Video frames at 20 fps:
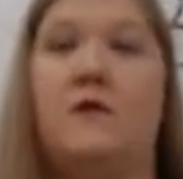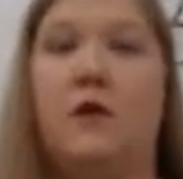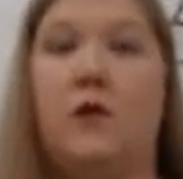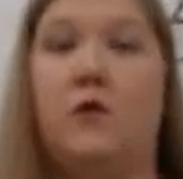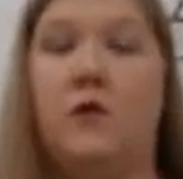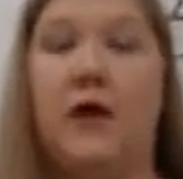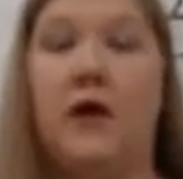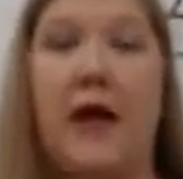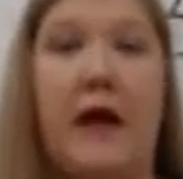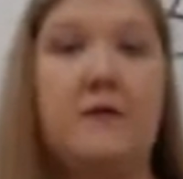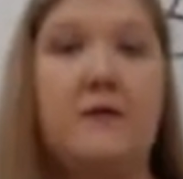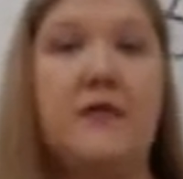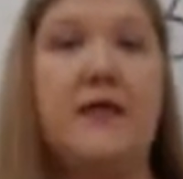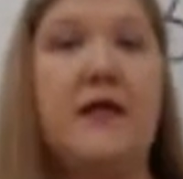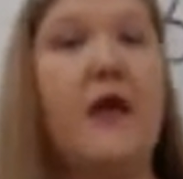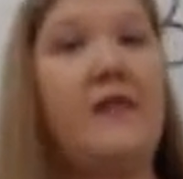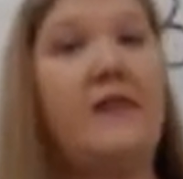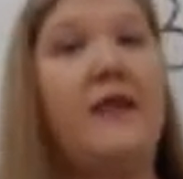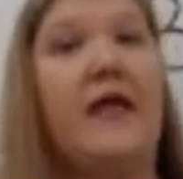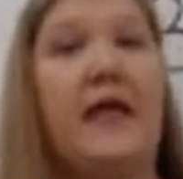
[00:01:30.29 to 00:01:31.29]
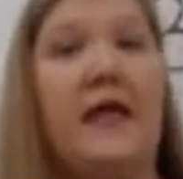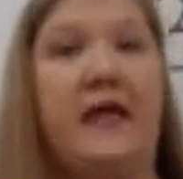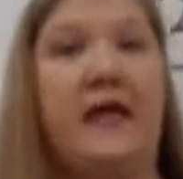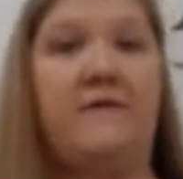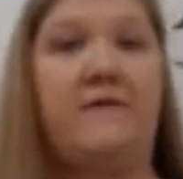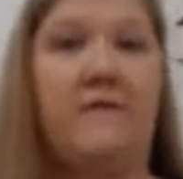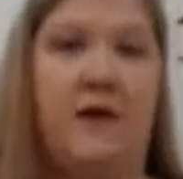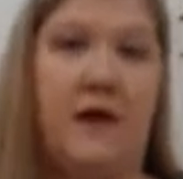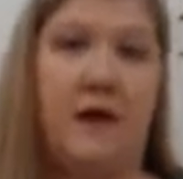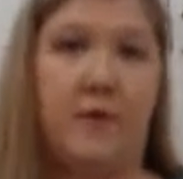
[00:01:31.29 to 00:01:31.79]
You were counting the
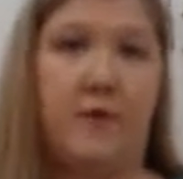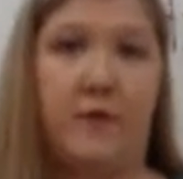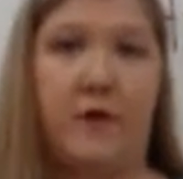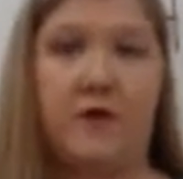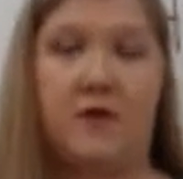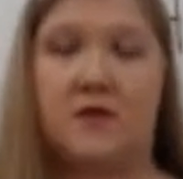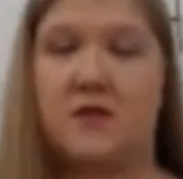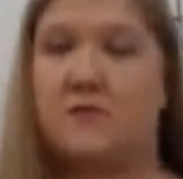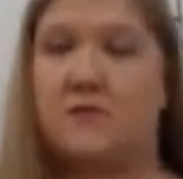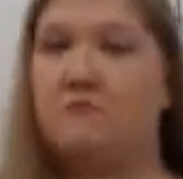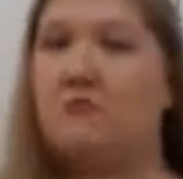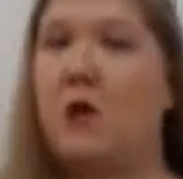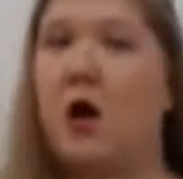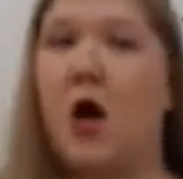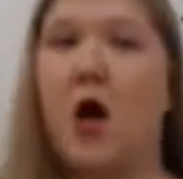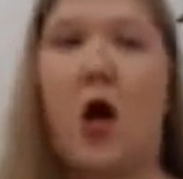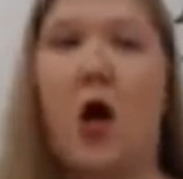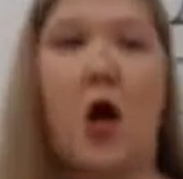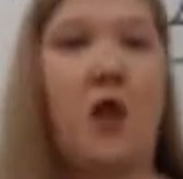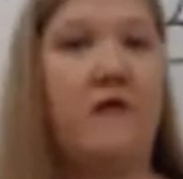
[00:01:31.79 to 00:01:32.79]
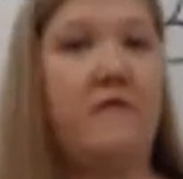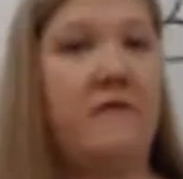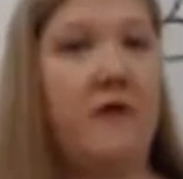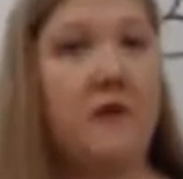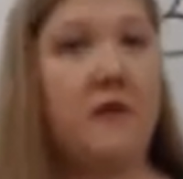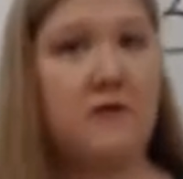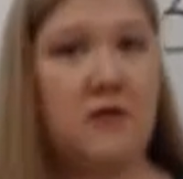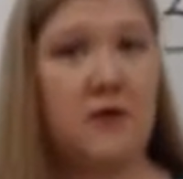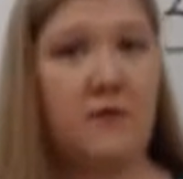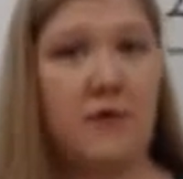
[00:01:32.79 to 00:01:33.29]
even numbers. All of
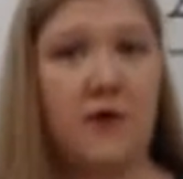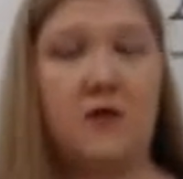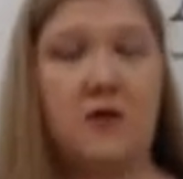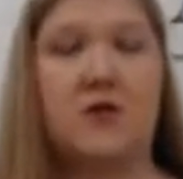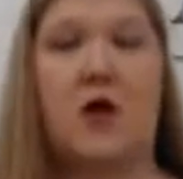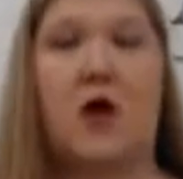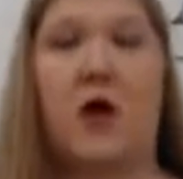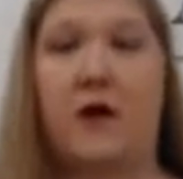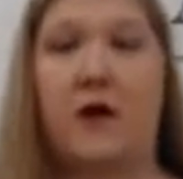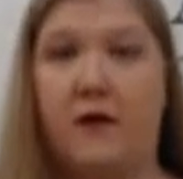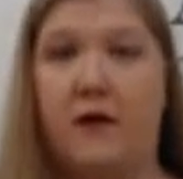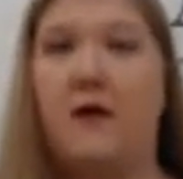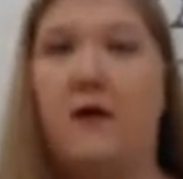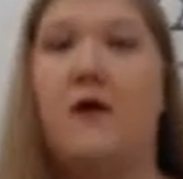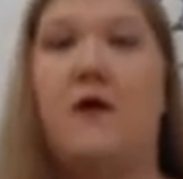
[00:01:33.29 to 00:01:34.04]
those numbers are